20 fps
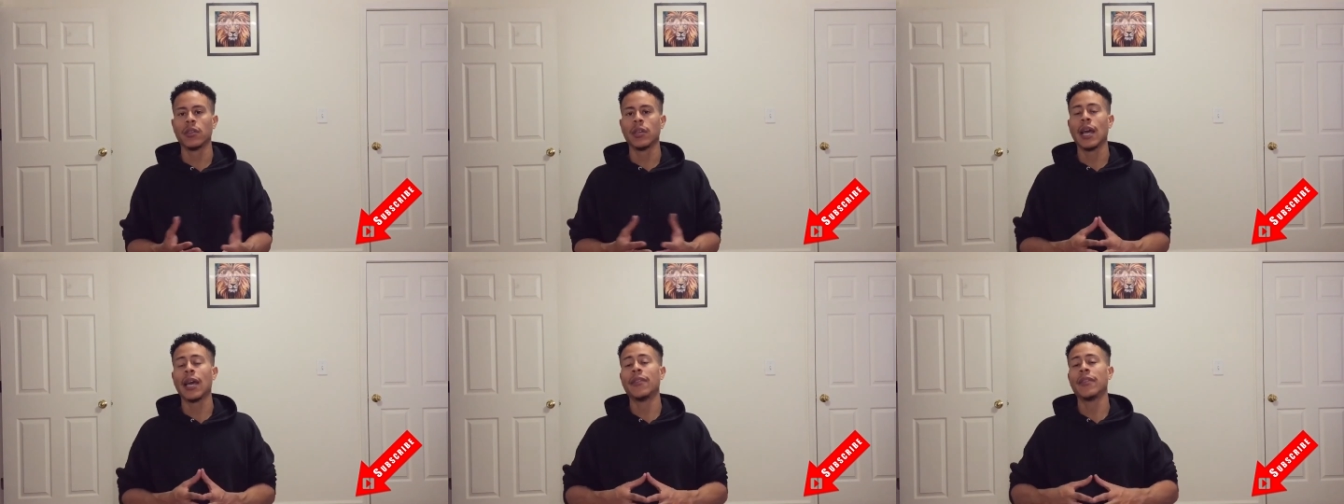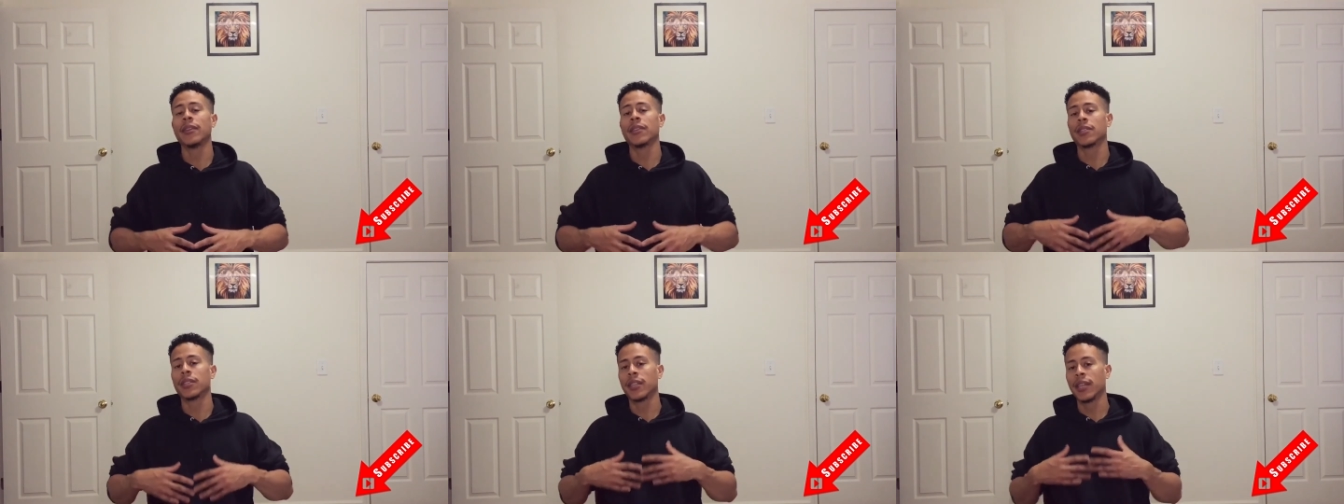and
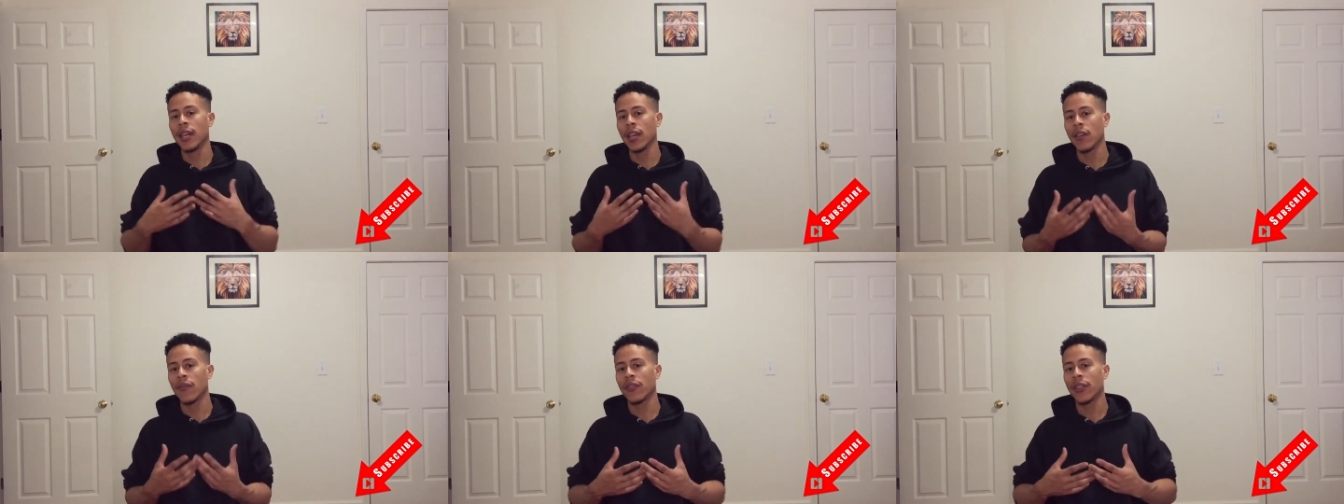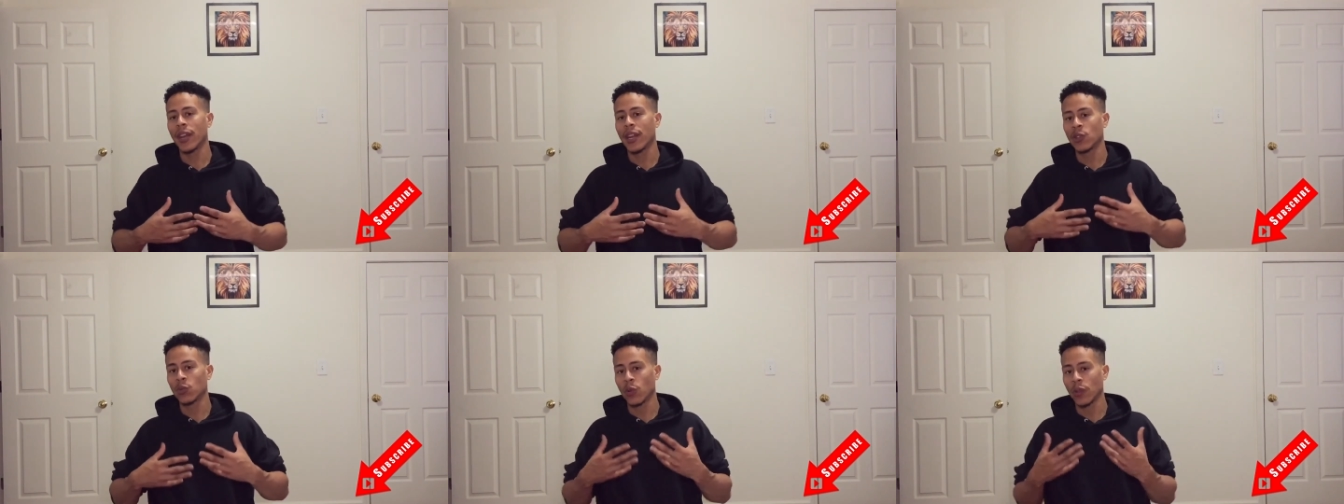this gift
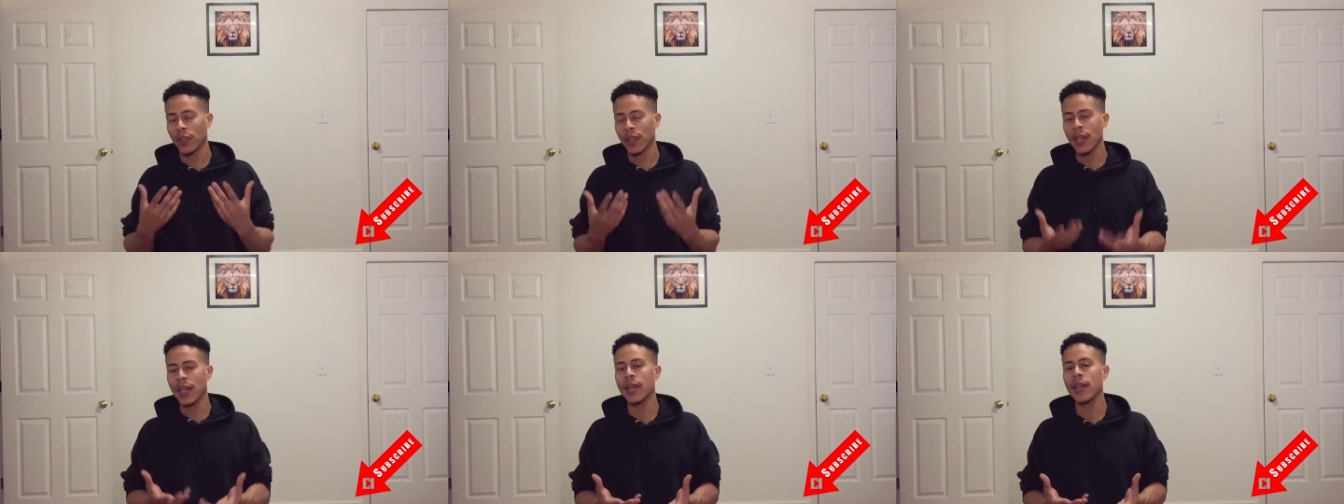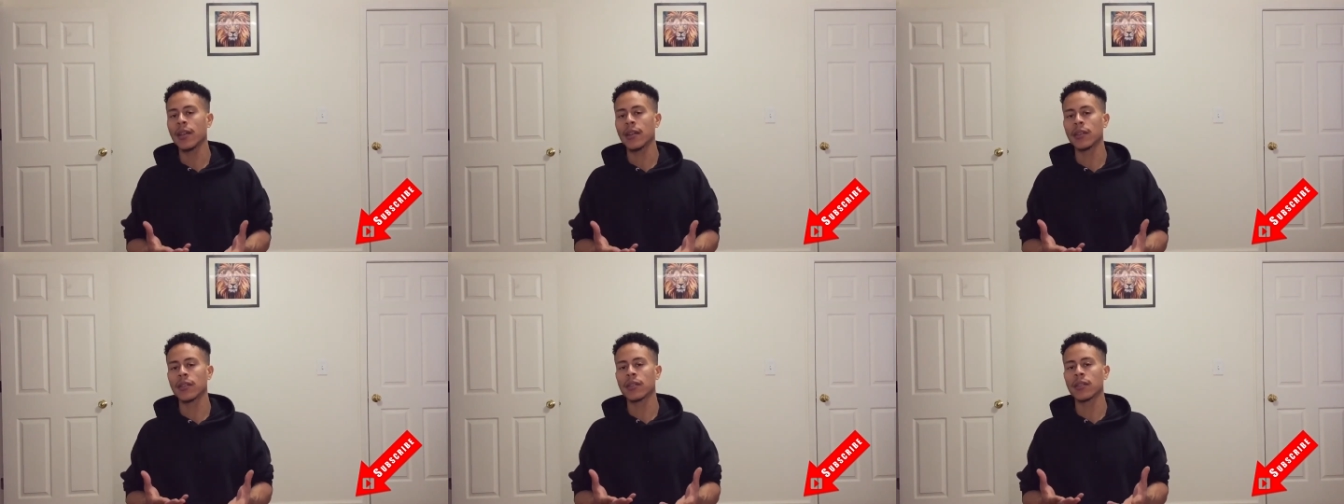that is within
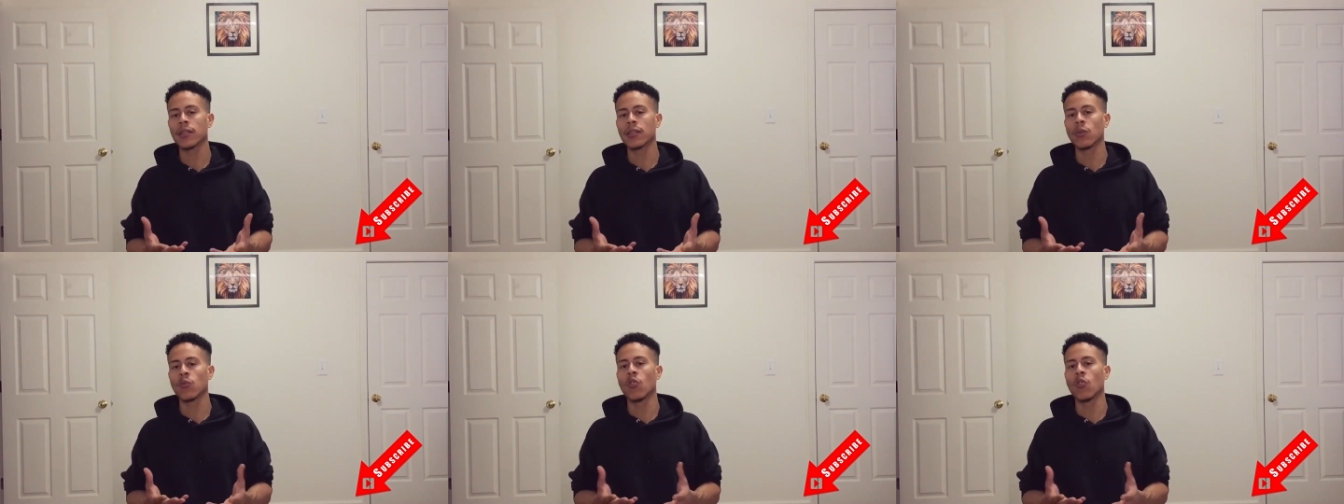us